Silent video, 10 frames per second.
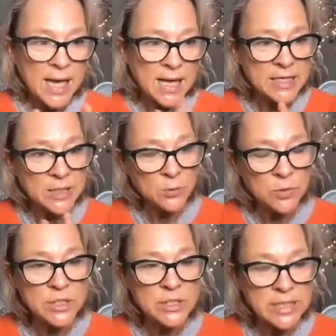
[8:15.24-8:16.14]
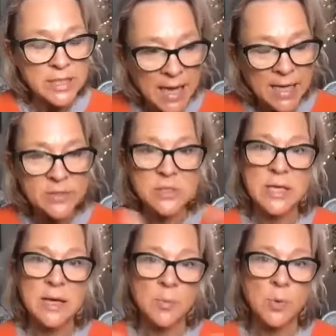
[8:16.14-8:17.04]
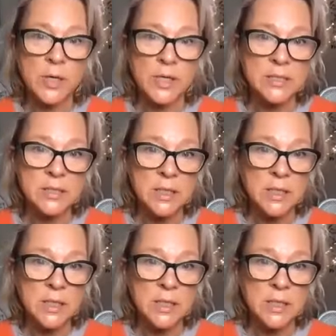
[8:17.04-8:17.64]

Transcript: And in order to get to that point,